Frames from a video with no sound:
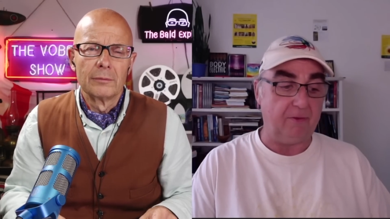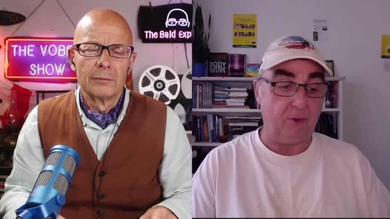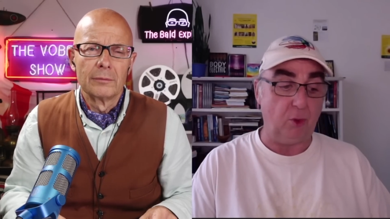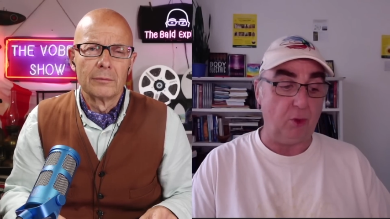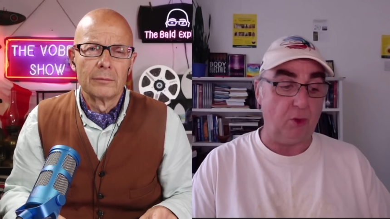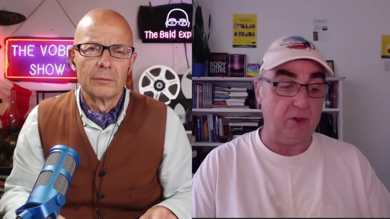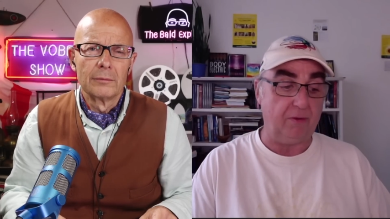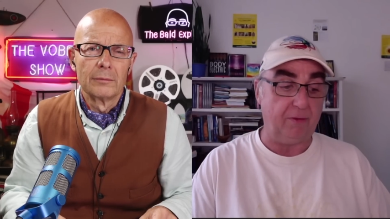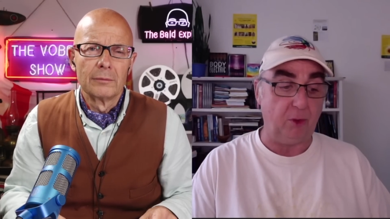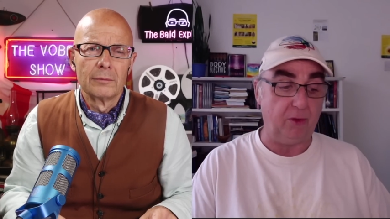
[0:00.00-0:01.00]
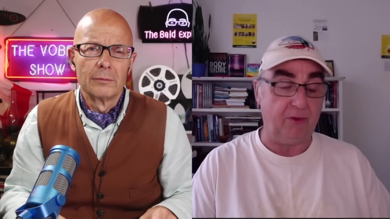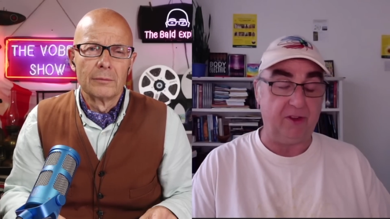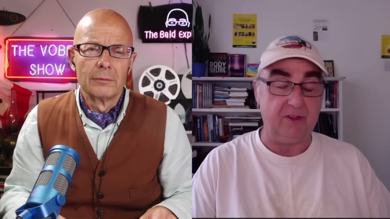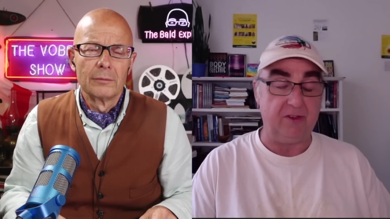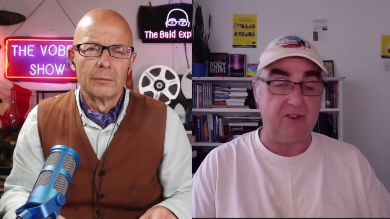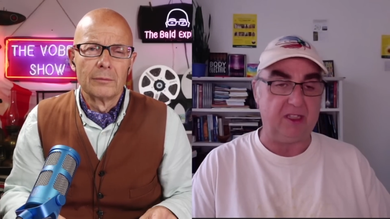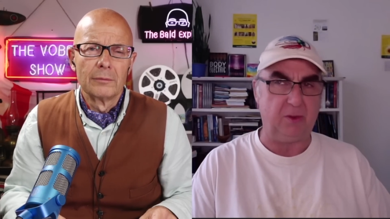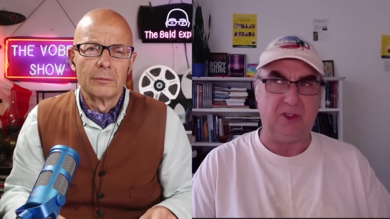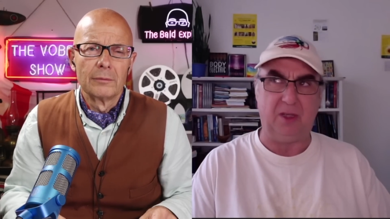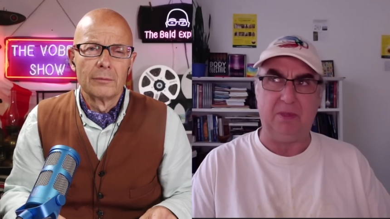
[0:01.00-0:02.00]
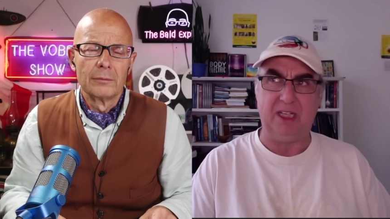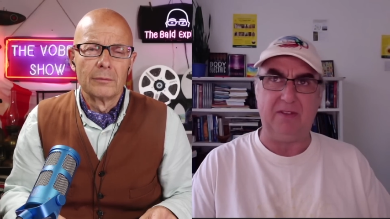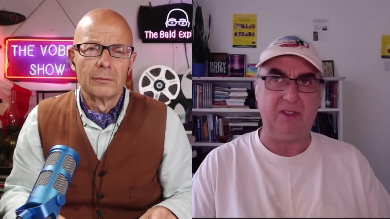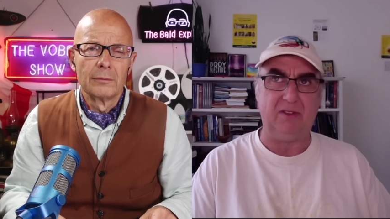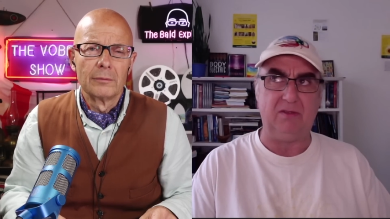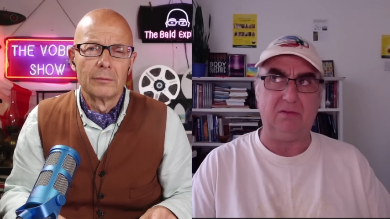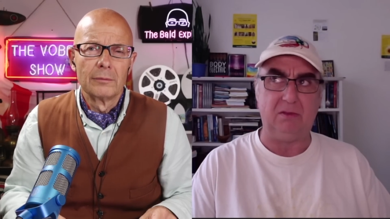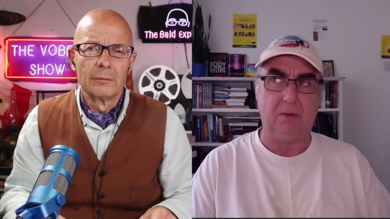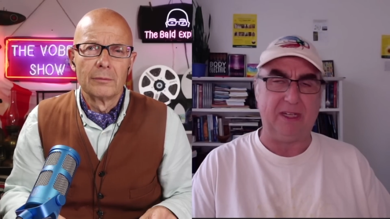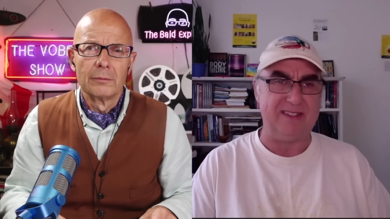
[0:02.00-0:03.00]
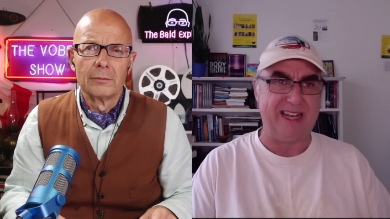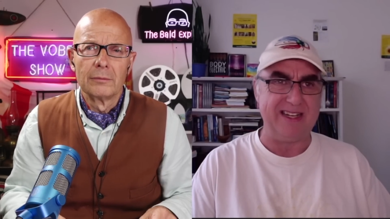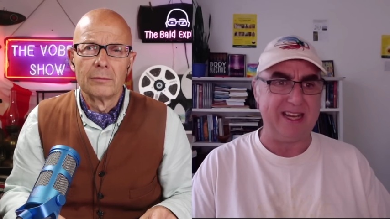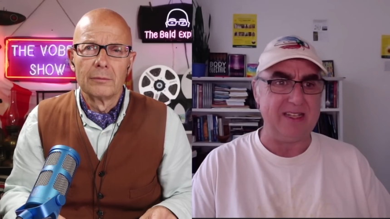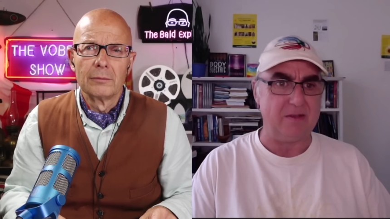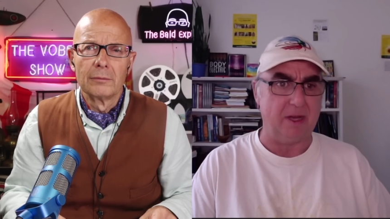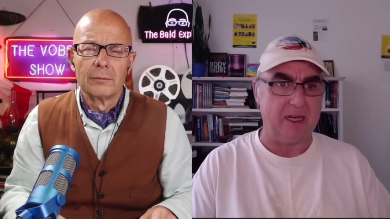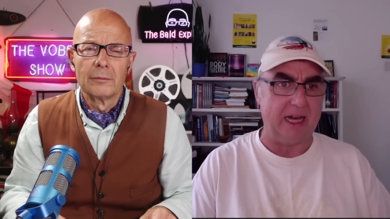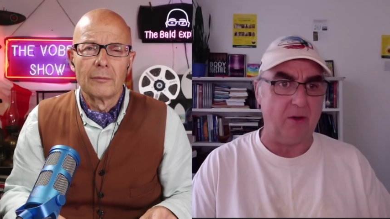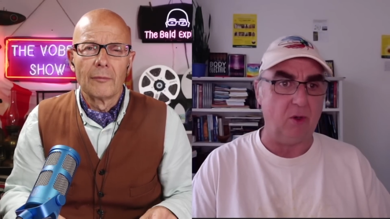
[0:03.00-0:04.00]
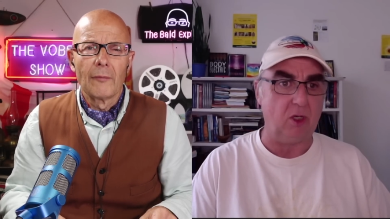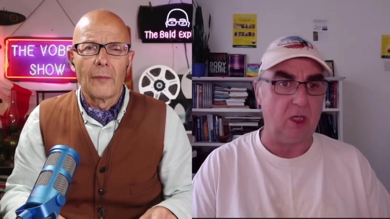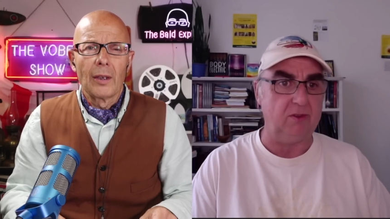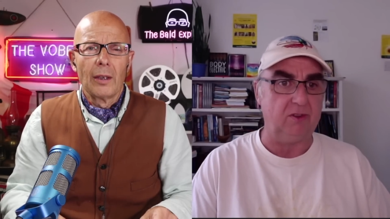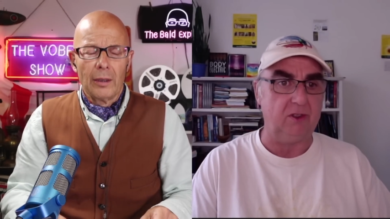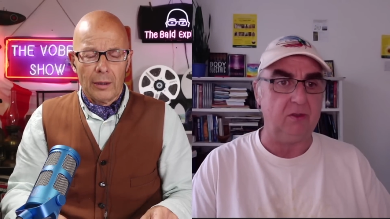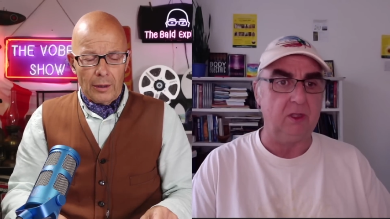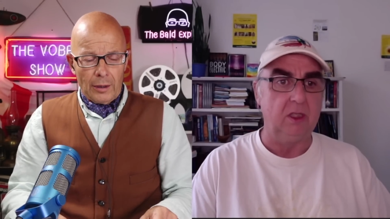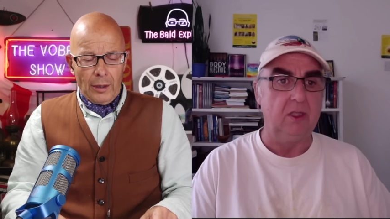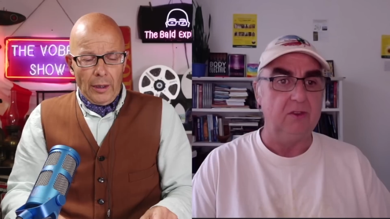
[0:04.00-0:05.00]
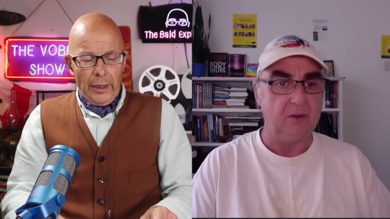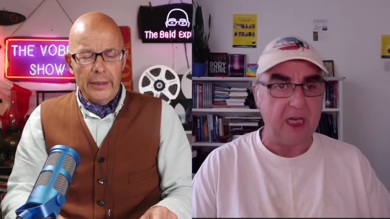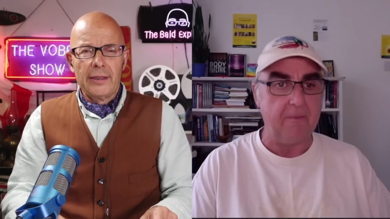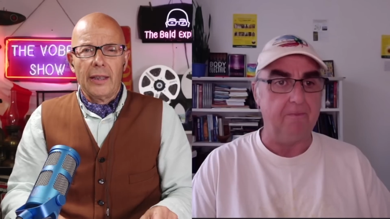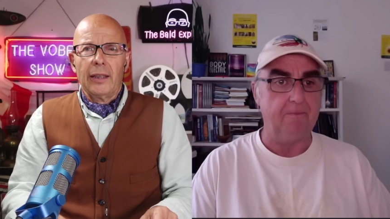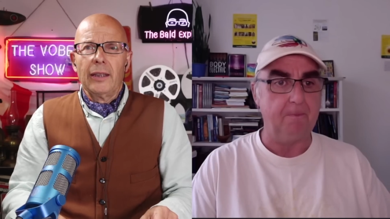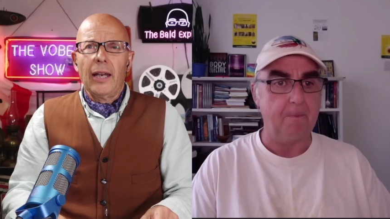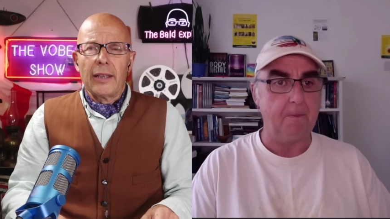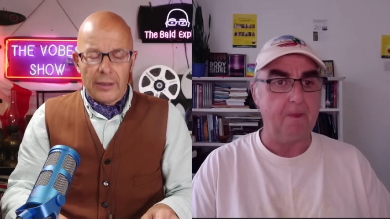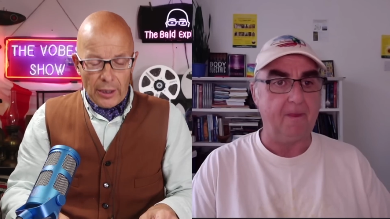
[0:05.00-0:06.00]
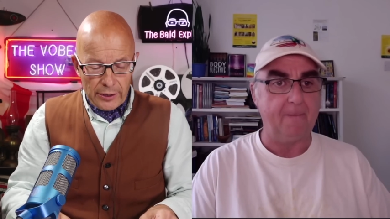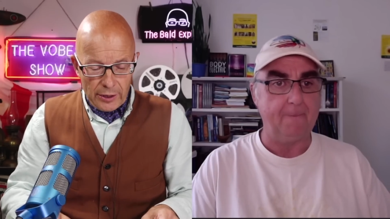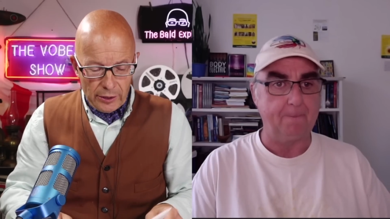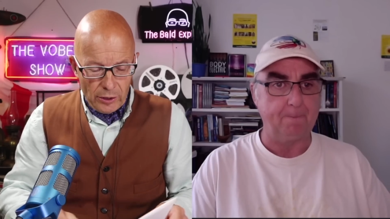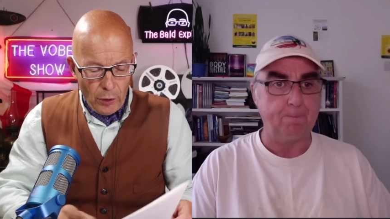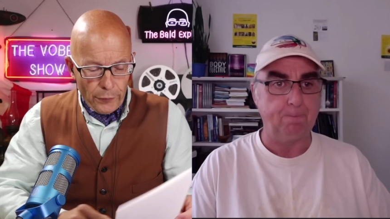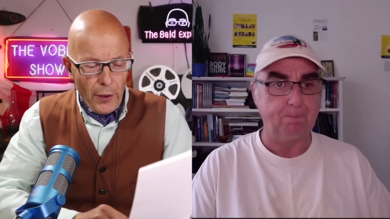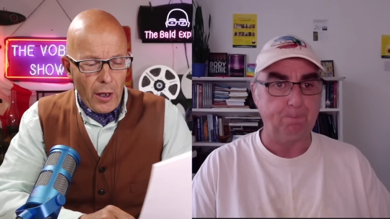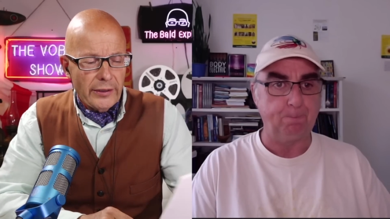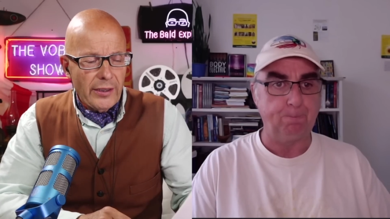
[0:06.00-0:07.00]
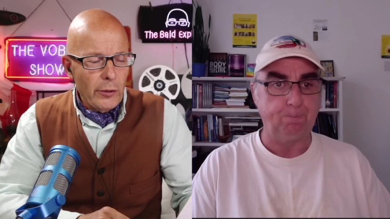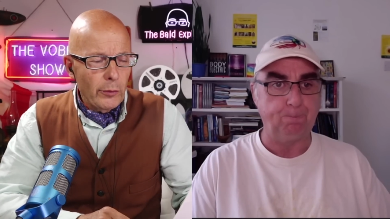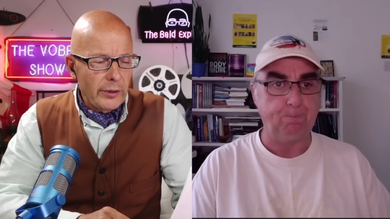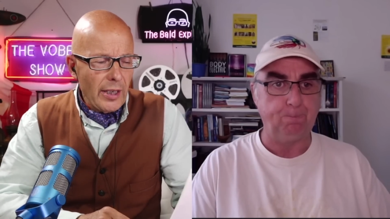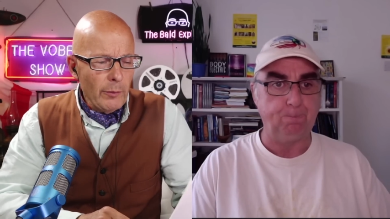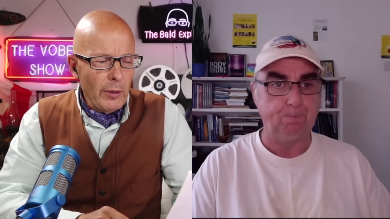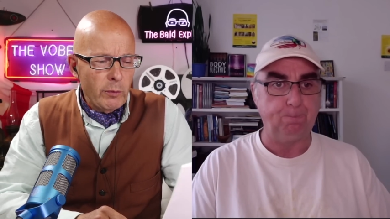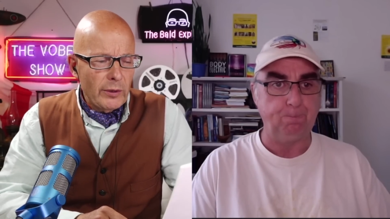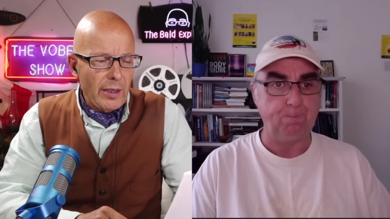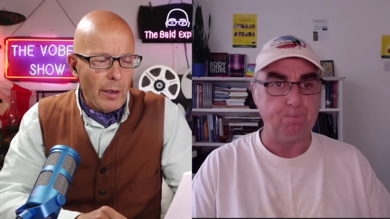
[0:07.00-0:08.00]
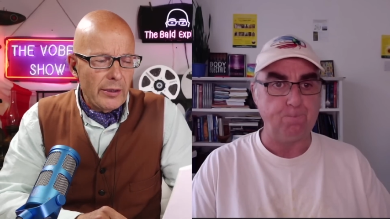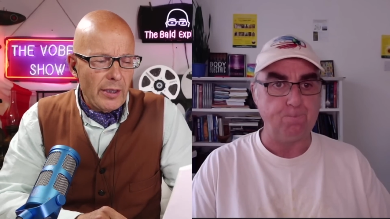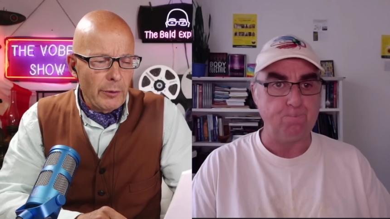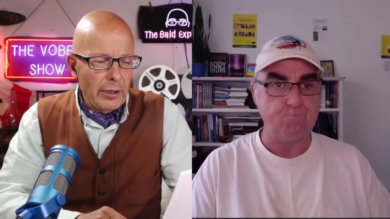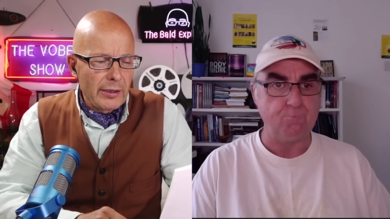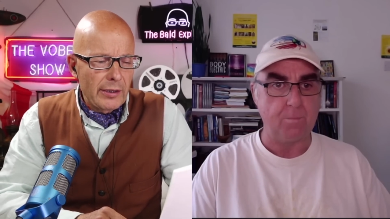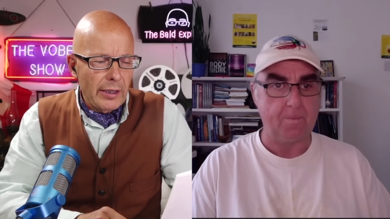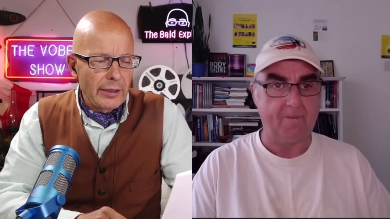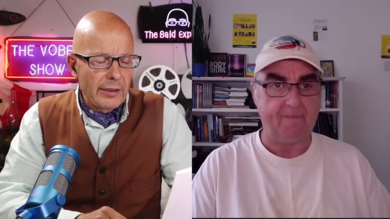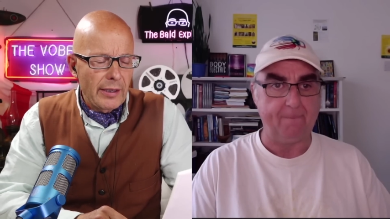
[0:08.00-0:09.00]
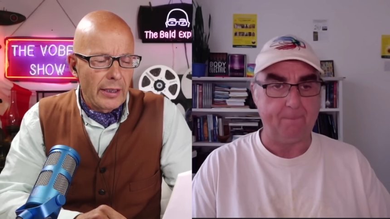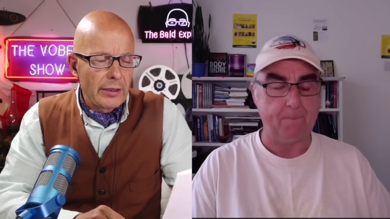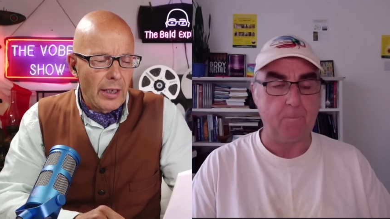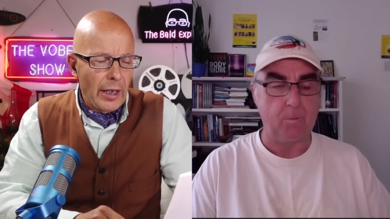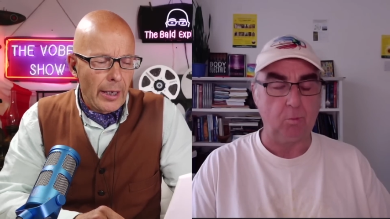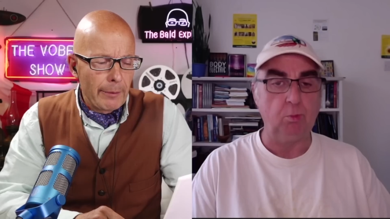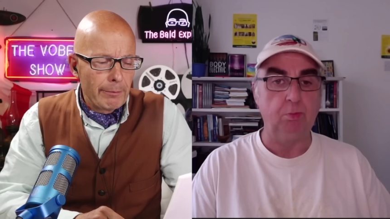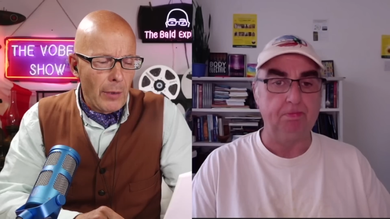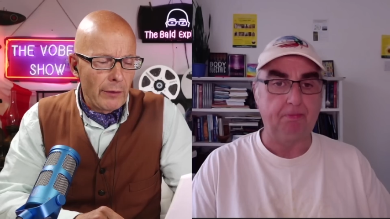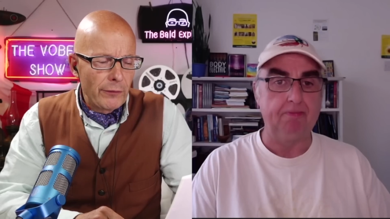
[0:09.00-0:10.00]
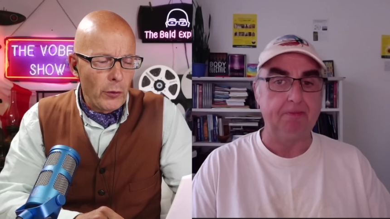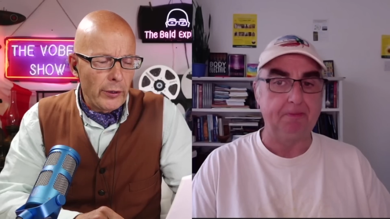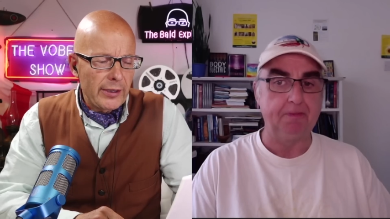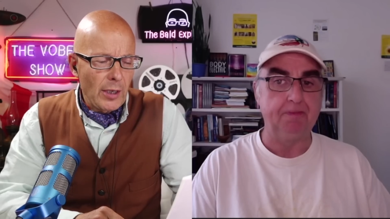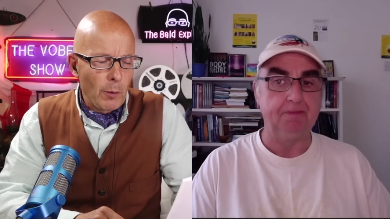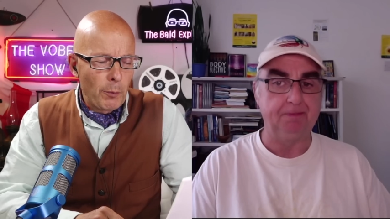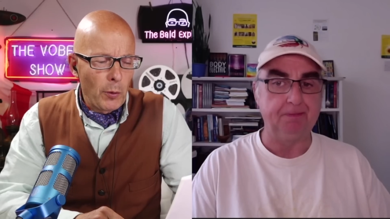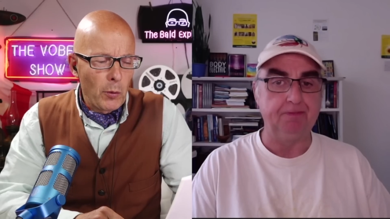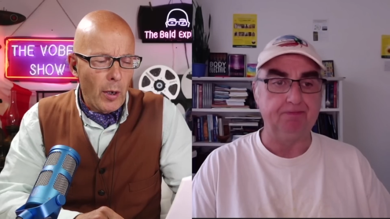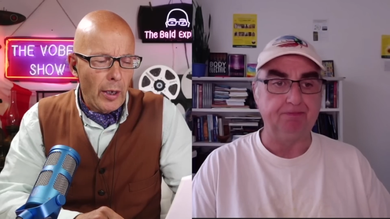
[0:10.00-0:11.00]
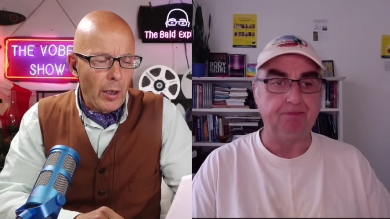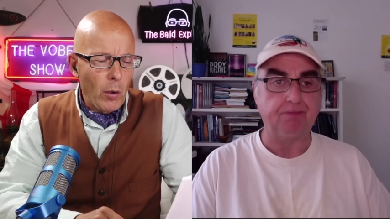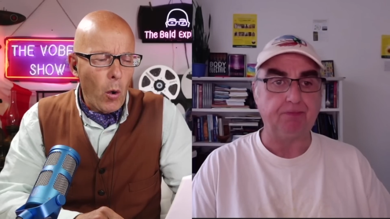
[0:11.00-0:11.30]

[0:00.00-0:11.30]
Speaker 1: for the fourth, fifth, and sixth, which I believe is about ten days away now, or close to. So yeah, it's
Speaker 2: yeah, it's it's, it's not far. So tell me some of these things then. Um, for example,